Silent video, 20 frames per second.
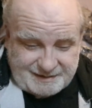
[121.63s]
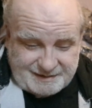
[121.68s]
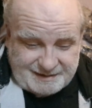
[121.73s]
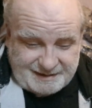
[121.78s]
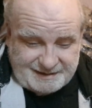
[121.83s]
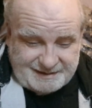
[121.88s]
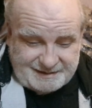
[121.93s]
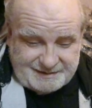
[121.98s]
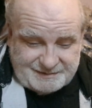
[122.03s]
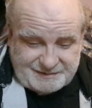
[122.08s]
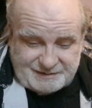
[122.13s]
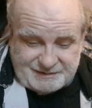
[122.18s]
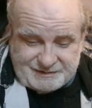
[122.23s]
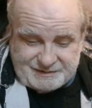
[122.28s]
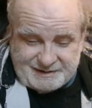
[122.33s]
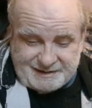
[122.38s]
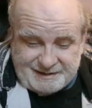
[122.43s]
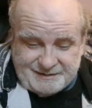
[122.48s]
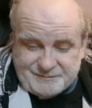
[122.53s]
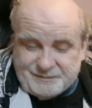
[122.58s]
The
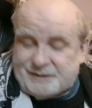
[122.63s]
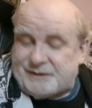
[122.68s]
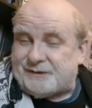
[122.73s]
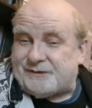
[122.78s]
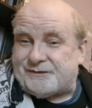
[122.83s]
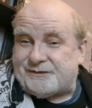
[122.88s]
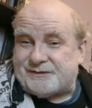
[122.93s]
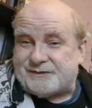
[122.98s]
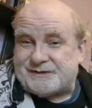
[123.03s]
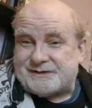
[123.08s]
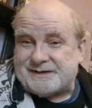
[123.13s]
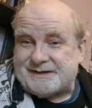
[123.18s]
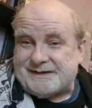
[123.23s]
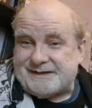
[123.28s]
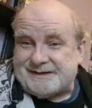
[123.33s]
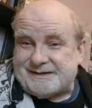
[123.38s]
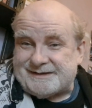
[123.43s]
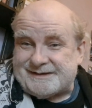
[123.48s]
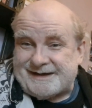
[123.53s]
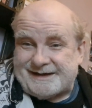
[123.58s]
Seawolves,
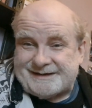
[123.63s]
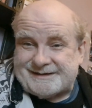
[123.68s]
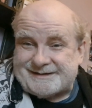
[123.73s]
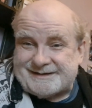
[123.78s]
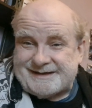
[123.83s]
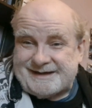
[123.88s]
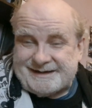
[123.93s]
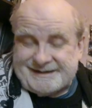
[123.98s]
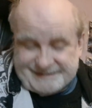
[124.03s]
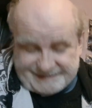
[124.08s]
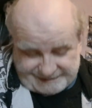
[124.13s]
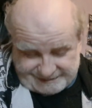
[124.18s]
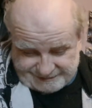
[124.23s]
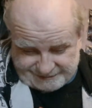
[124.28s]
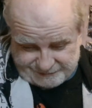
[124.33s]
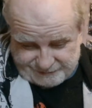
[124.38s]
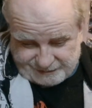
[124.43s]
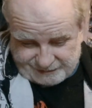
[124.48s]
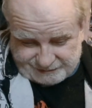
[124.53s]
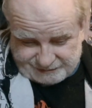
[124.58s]
1980,
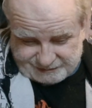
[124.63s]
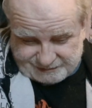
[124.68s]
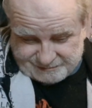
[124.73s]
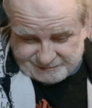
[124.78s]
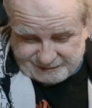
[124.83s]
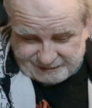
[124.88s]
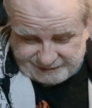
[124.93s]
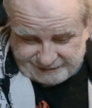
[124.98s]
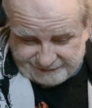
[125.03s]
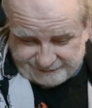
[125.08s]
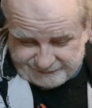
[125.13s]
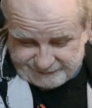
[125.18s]
the Roger Moore